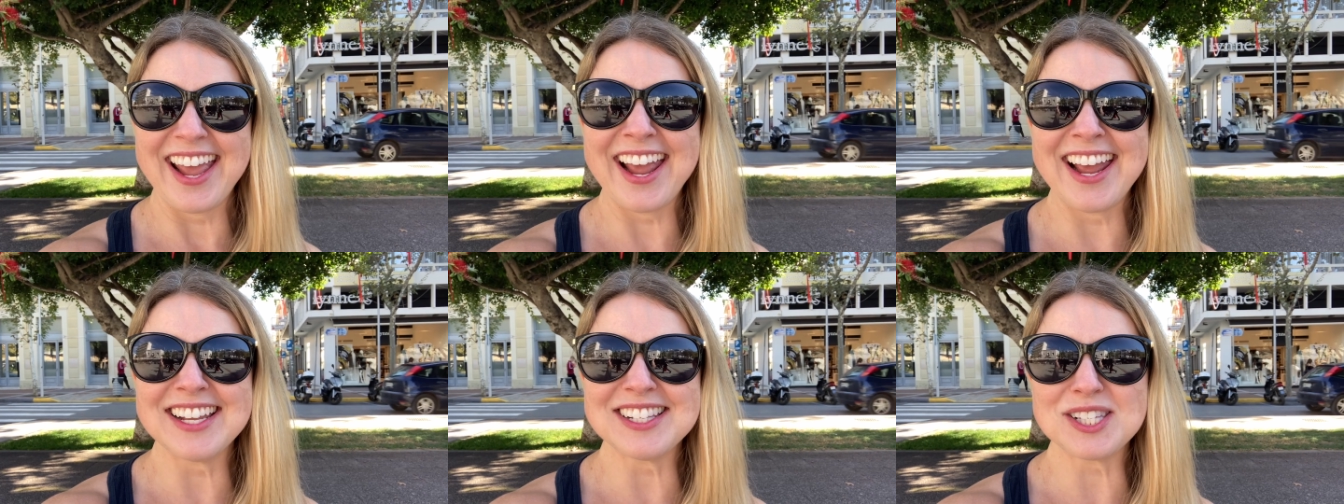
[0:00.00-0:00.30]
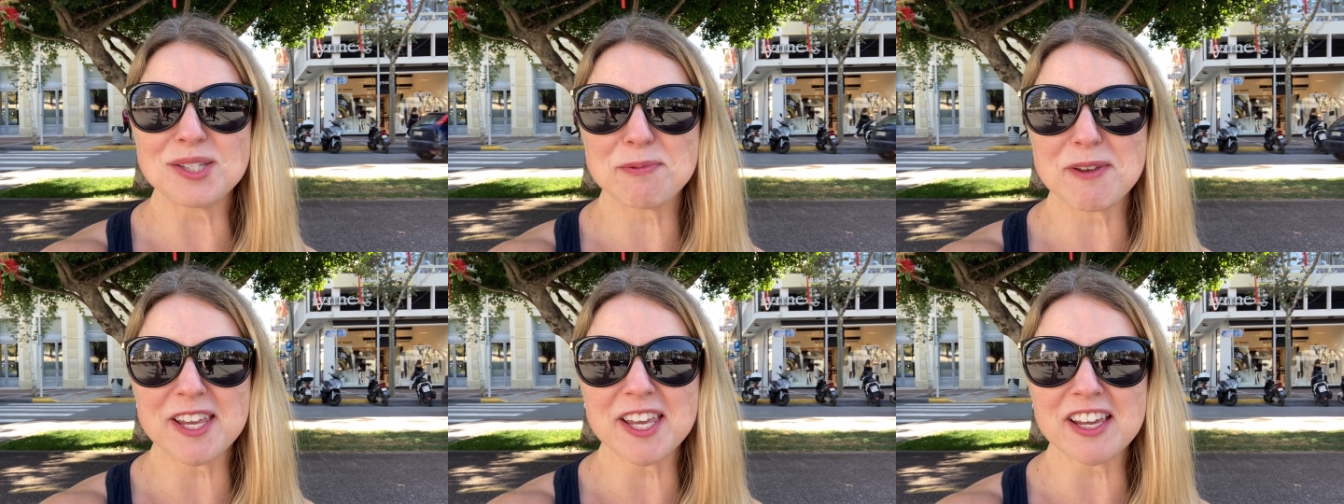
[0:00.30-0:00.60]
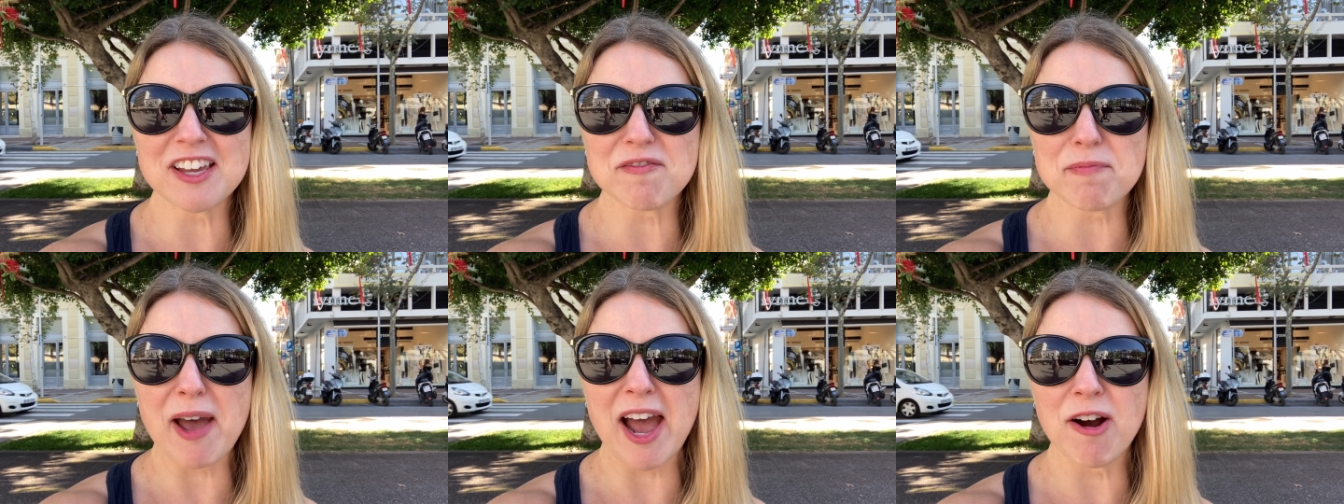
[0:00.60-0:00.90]
And
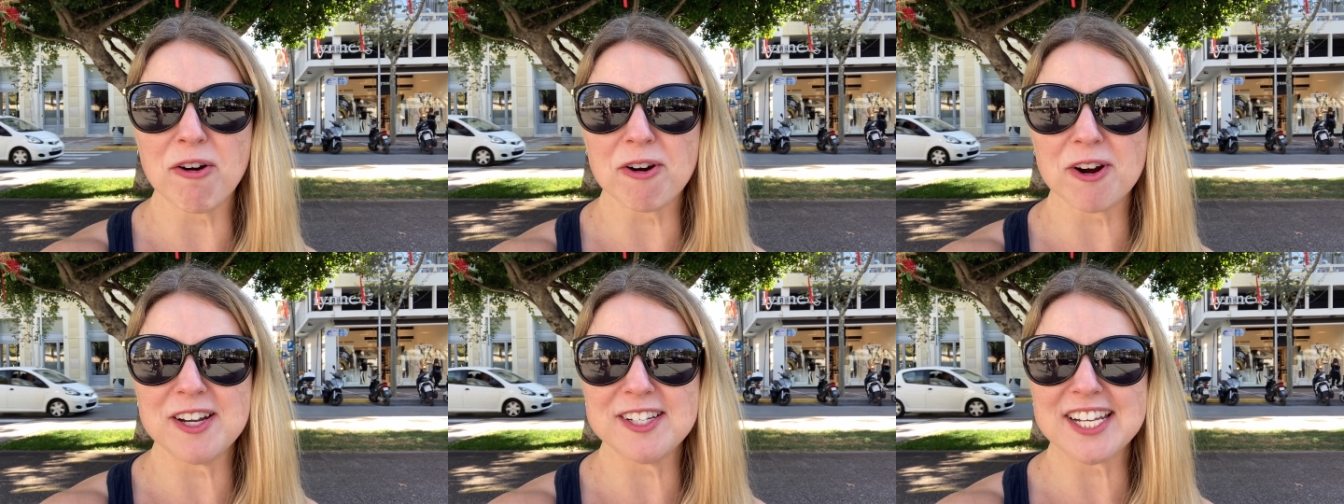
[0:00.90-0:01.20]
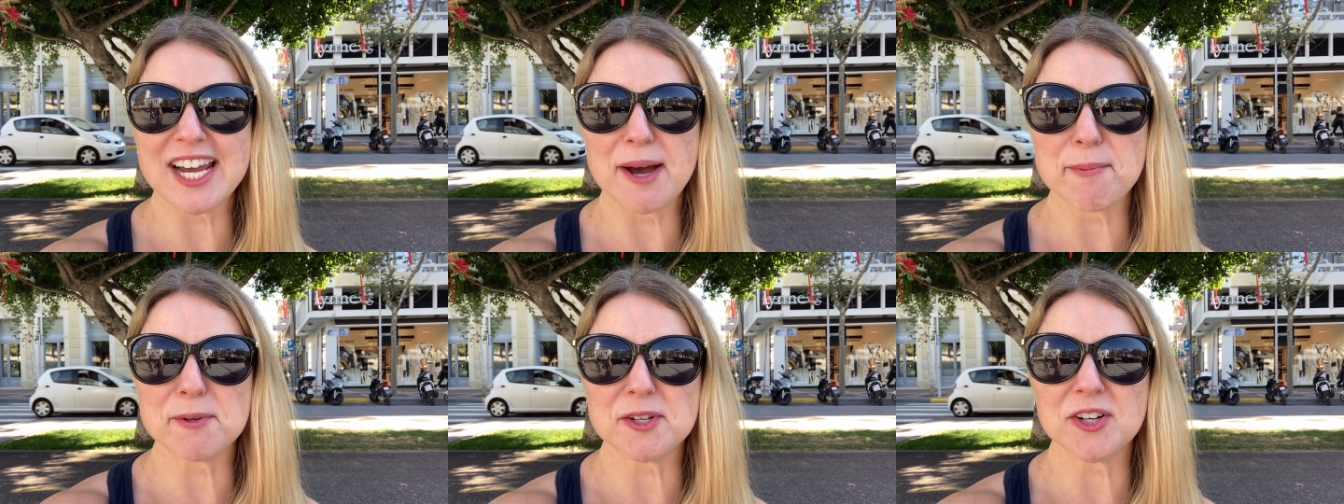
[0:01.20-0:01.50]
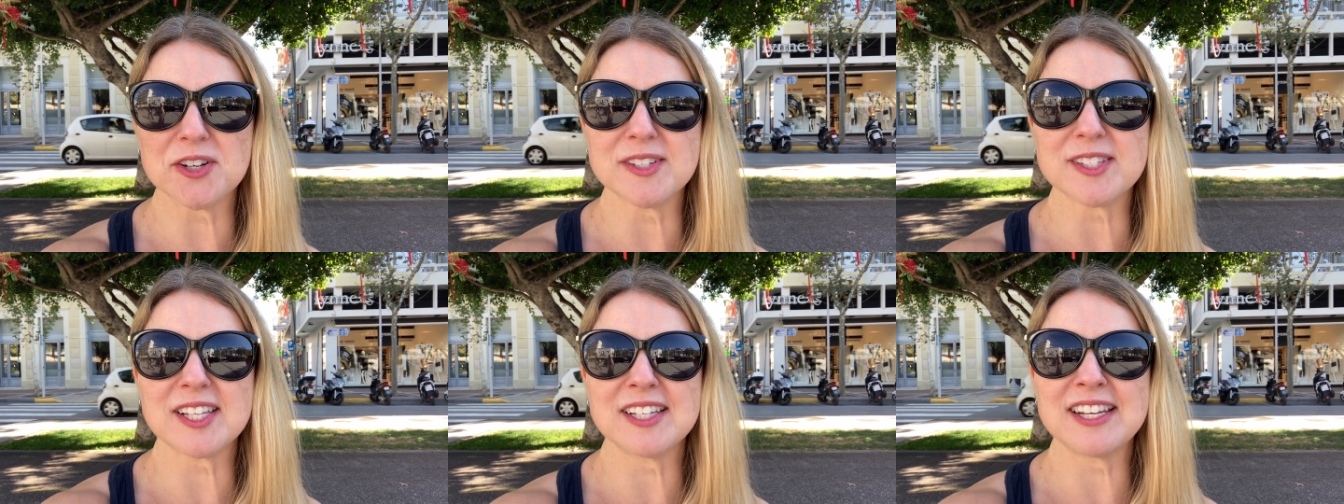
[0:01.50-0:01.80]
speaking of power
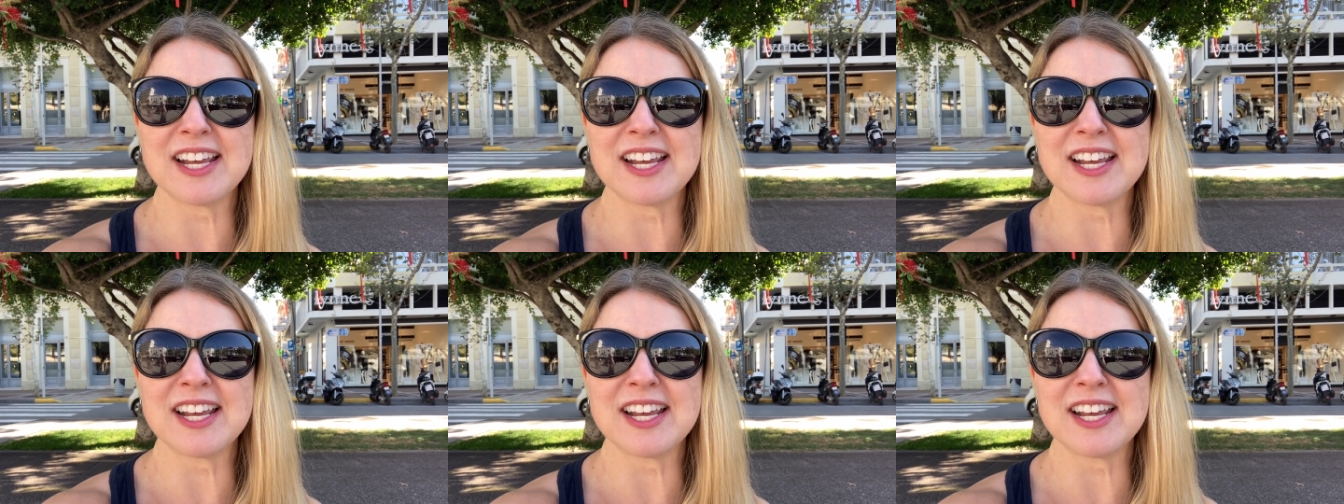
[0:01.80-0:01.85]
adapters,